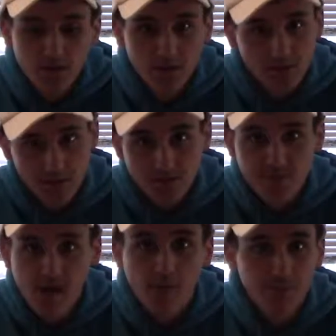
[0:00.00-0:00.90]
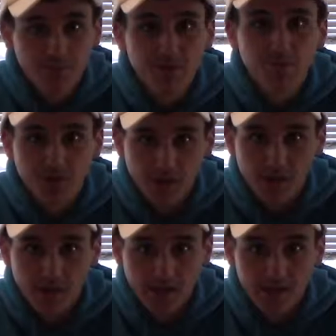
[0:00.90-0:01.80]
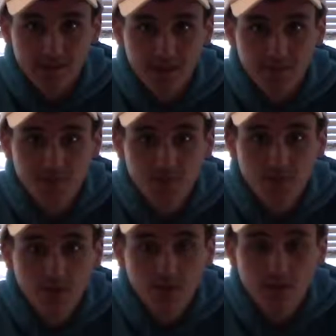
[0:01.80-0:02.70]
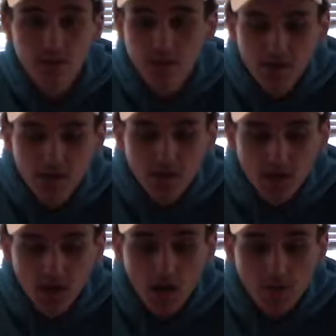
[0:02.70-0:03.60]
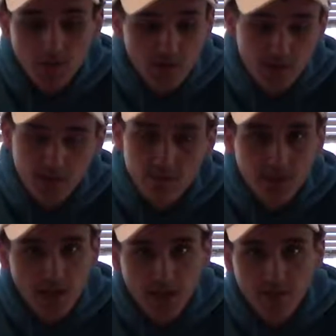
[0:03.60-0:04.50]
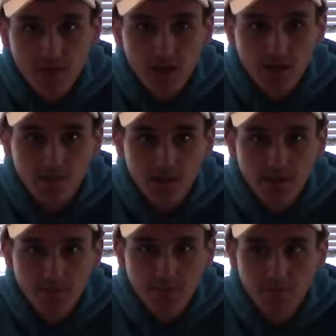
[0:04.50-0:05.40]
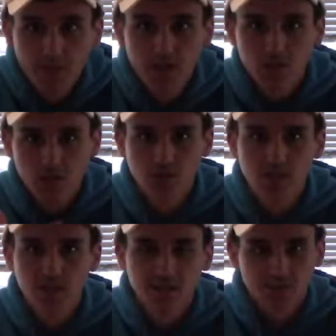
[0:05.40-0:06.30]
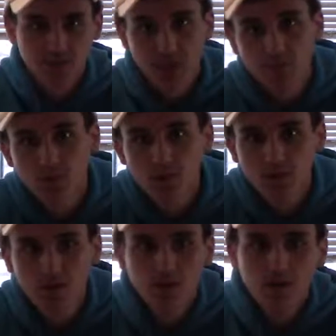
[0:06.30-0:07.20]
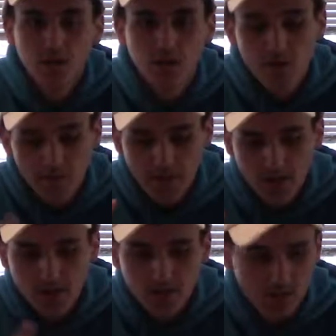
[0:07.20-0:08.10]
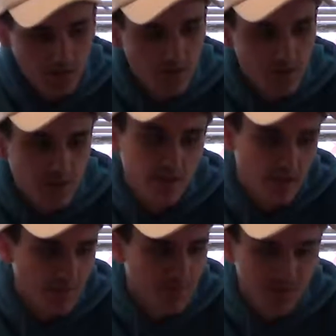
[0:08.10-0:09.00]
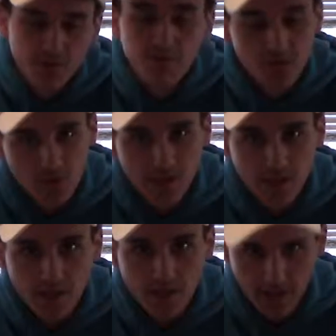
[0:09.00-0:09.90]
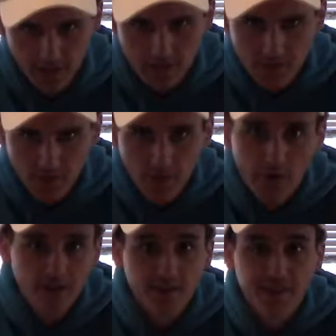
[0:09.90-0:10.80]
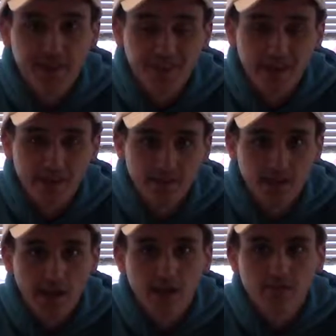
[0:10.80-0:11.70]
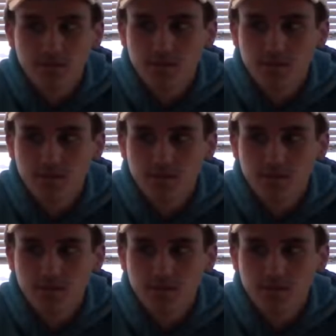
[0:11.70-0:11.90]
trust me, I wouldn't be breaking it anytime soon. So yeah, simply take care of your cosplay, make sure it looks nice and presentable. Unless you're dressing up as some dirty character or anything like that, then